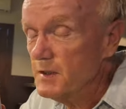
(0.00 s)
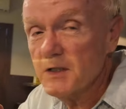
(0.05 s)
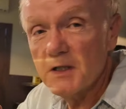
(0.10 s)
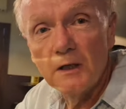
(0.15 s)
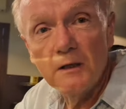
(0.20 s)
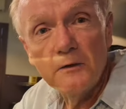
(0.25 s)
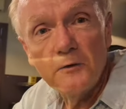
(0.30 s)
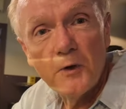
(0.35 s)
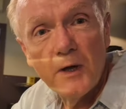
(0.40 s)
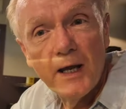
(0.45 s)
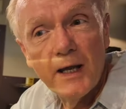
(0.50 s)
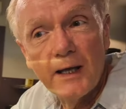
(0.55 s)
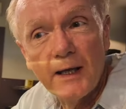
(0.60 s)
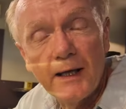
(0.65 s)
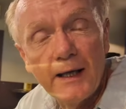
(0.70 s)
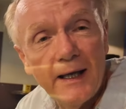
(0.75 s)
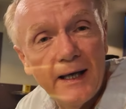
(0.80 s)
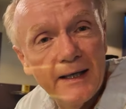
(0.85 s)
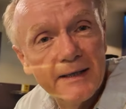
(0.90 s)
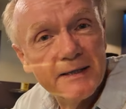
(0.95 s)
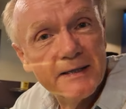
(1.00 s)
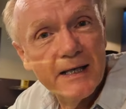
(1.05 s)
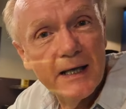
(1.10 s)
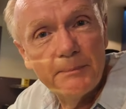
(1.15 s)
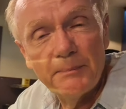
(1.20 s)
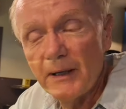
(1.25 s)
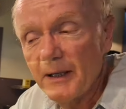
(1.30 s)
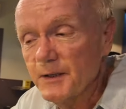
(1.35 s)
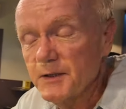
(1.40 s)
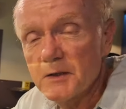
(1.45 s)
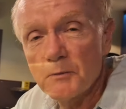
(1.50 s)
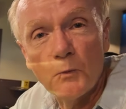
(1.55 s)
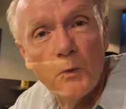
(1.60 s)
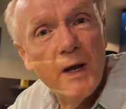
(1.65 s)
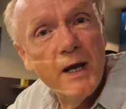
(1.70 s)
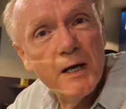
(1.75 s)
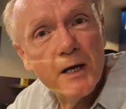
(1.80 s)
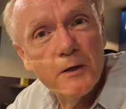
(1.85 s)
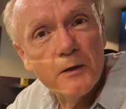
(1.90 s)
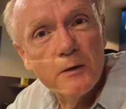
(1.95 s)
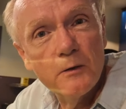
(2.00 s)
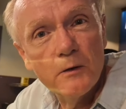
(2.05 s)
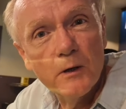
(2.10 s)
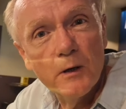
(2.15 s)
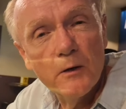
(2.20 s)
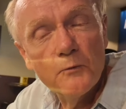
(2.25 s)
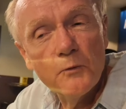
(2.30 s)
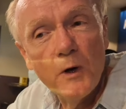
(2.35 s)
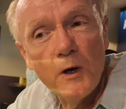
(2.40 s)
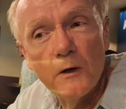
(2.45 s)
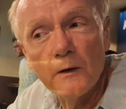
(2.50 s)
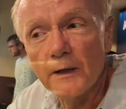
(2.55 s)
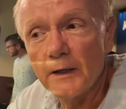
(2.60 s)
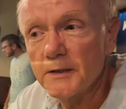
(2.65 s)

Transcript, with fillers: sangria and tapas, where can you go wrong?